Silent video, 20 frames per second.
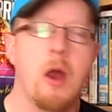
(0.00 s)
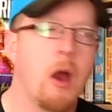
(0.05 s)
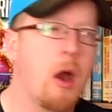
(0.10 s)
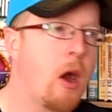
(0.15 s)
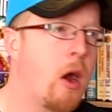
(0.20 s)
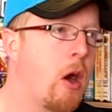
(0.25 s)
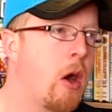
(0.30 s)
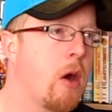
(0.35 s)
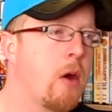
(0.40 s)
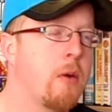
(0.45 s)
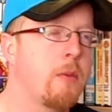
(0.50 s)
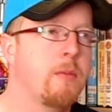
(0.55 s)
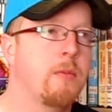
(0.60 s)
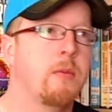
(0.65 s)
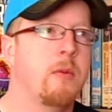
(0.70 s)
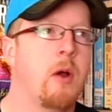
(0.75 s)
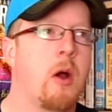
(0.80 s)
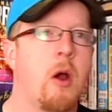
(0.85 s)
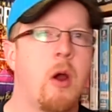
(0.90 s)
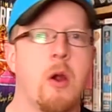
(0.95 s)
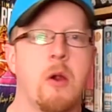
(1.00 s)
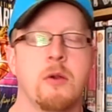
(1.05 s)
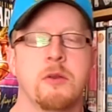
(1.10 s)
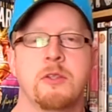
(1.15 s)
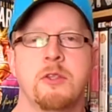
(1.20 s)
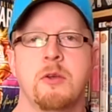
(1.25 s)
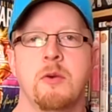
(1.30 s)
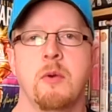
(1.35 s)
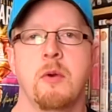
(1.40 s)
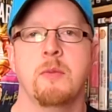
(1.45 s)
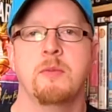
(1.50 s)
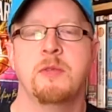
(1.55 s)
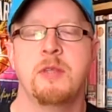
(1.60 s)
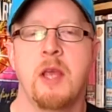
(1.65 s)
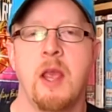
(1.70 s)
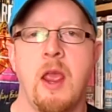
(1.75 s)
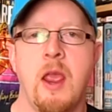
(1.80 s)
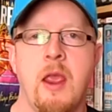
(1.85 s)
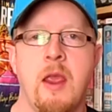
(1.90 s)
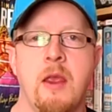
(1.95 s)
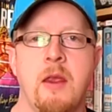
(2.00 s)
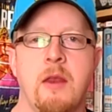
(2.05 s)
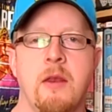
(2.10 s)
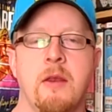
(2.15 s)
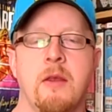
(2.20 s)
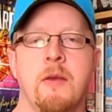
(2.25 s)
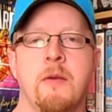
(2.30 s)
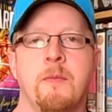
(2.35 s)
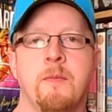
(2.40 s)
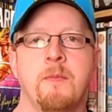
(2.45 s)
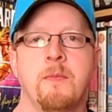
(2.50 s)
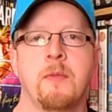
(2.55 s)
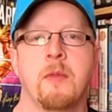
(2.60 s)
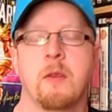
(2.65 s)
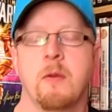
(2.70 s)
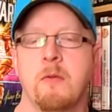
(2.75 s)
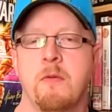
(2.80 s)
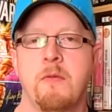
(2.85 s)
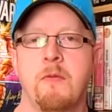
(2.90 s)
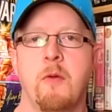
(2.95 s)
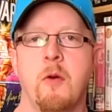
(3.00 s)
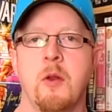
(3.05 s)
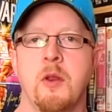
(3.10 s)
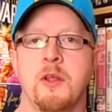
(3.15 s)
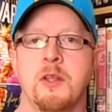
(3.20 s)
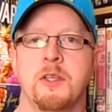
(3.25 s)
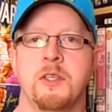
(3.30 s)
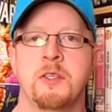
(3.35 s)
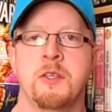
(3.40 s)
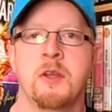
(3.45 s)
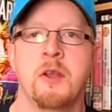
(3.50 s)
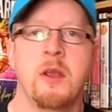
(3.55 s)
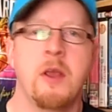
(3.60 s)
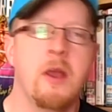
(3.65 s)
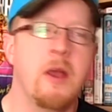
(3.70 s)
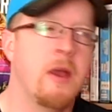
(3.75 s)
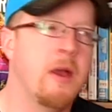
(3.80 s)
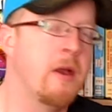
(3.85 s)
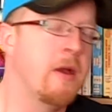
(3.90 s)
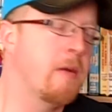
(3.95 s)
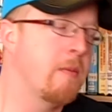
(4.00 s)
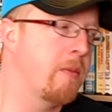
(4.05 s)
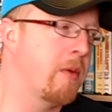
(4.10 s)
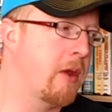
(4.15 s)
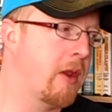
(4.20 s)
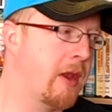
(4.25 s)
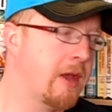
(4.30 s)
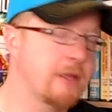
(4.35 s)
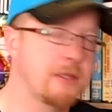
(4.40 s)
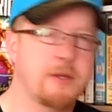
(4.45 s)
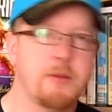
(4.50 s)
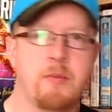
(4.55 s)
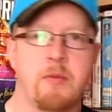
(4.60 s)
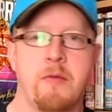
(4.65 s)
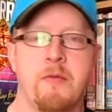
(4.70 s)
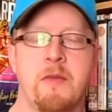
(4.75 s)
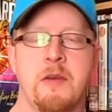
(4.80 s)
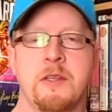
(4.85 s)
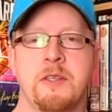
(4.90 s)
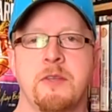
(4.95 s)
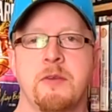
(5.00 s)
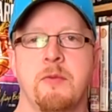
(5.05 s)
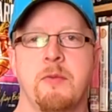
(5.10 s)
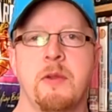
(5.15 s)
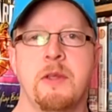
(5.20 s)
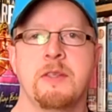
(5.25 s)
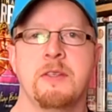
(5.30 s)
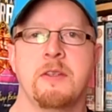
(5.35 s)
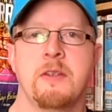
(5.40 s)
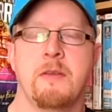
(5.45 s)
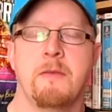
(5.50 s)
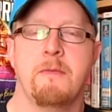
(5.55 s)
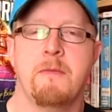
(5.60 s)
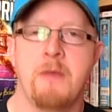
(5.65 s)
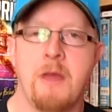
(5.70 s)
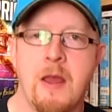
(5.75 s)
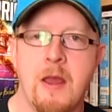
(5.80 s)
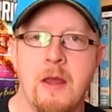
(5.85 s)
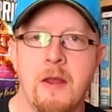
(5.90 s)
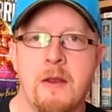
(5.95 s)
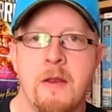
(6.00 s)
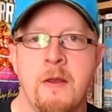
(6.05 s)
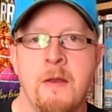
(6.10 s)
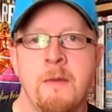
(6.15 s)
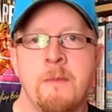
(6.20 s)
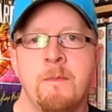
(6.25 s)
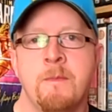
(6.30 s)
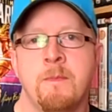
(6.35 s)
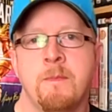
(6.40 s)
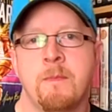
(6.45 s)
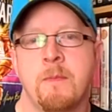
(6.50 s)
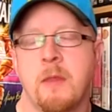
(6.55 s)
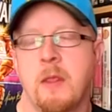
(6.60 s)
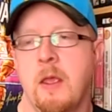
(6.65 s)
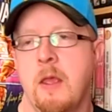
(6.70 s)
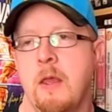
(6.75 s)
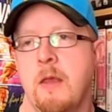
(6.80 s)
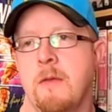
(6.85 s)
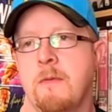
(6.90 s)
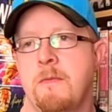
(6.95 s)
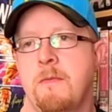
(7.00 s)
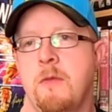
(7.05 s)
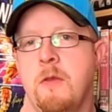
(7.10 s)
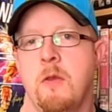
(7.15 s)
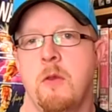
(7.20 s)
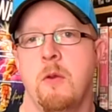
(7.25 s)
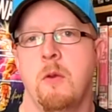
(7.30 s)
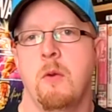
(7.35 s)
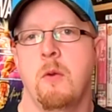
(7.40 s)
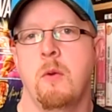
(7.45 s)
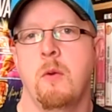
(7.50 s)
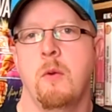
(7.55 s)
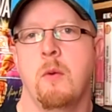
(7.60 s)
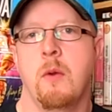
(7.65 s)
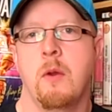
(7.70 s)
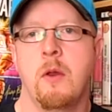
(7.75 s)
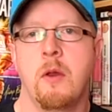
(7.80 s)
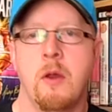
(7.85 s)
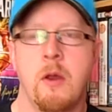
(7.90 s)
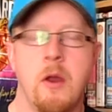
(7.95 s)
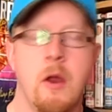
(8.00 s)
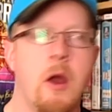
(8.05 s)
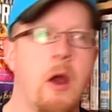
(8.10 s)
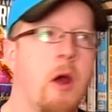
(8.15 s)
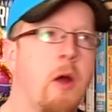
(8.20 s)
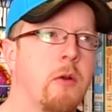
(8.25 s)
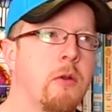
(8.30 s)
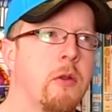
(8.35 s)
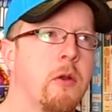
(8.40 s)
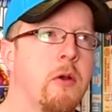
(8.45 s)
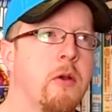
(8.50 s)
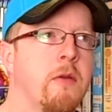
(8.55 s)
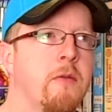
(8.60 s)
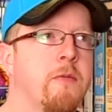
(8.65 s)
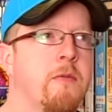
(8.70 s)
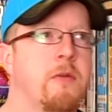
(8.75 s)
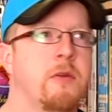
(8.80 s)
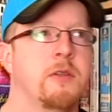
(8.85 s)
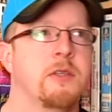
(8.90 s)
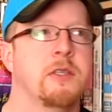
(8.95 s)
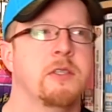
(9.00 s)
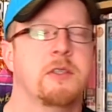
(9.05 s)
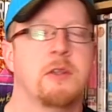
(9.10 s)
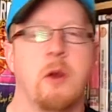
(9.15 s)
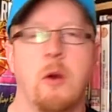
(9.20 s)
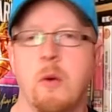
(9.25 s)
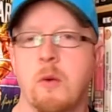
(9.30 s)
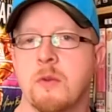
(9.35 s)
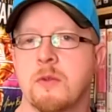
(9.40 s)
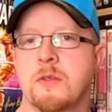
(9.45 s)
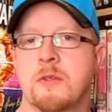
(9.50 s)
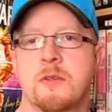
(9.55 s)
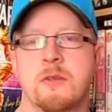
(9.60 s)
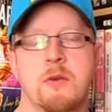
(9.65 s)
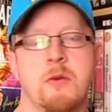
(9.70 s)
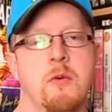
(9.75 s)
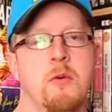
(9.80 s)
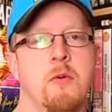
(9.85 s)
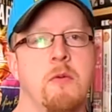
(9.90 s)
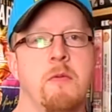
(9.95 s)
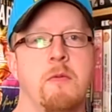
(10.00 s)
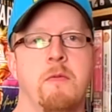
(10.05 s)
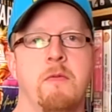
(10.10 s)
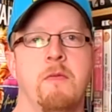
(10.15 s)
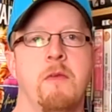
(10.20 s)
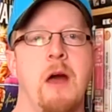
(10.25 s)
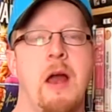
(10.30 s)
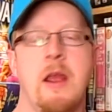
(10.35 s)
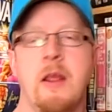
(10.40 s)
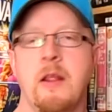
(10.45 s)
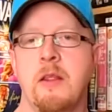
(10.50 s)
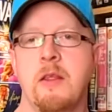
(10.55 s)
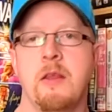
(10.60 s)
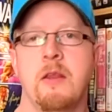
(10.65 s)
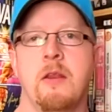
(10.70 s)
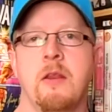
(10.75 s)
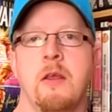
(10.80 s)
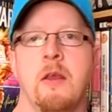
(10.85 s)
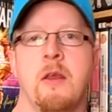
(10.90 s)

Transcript: Hard to obtain footage. But as a professional wrestling fan, if you are looking for just old school, violent,